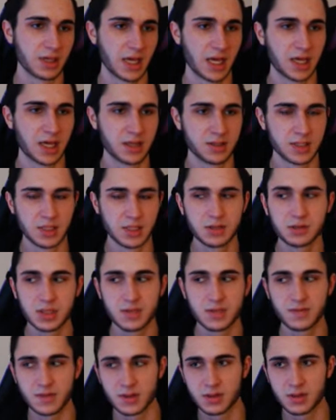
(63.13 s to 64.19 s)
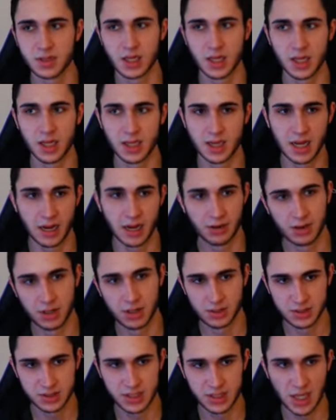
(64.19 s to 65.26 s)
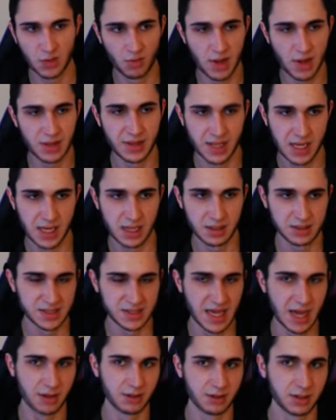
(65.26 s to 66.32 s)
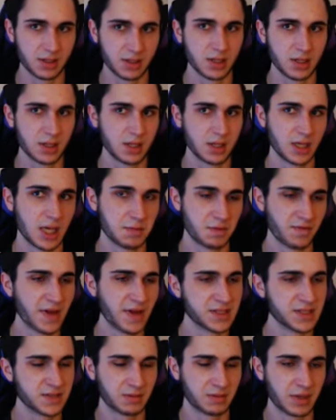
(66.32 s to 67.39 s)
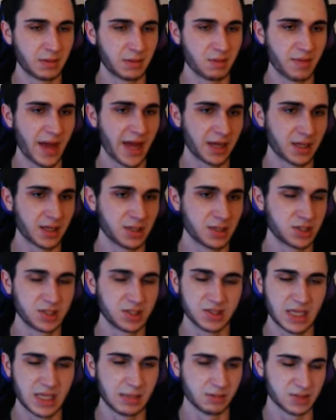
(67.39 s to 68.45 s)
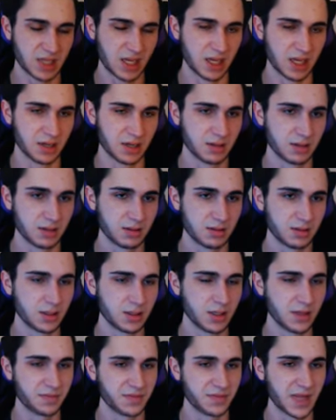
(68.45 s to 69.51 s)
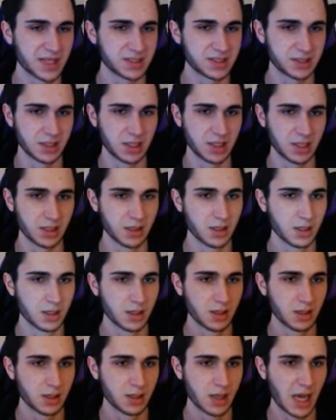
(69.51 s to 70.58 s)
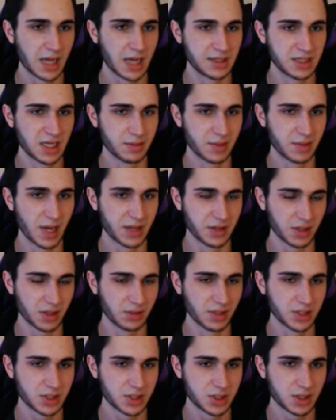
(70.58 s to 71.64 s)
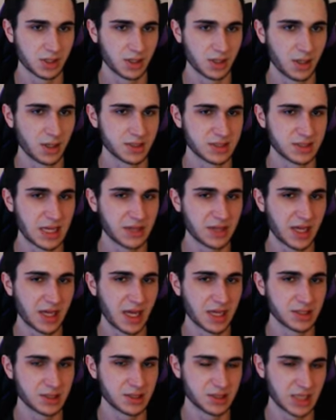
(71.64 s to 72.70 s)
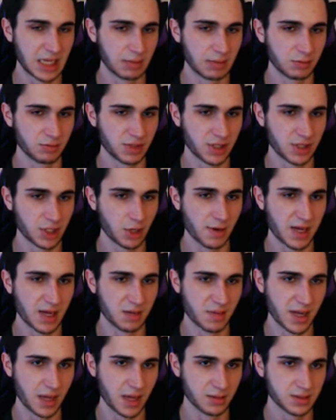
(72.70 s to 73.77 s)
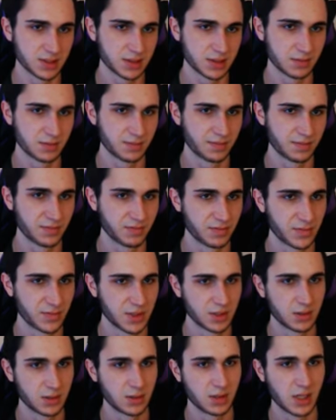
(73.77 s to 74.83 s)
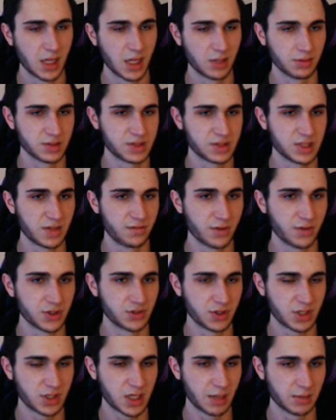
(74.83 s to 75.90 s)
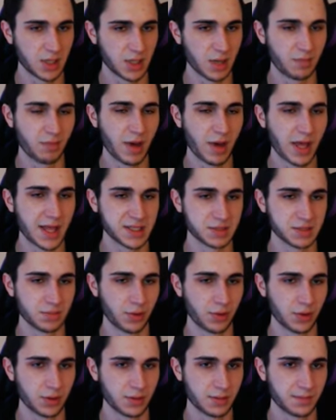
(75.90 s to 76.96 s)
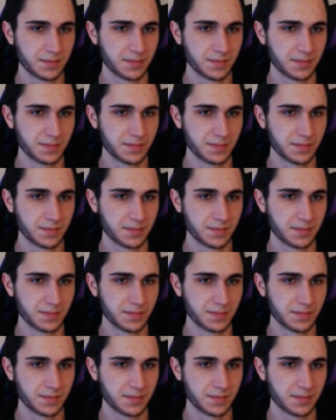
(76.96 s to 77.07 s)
And in leaving an area in this game while the hand is out, it prevents it from coming back. It just disables the hand. That's the idea behind the glitch. So now that the hand's disabled, we can go out of bounds. And you'll see for a trick coming up why that's important.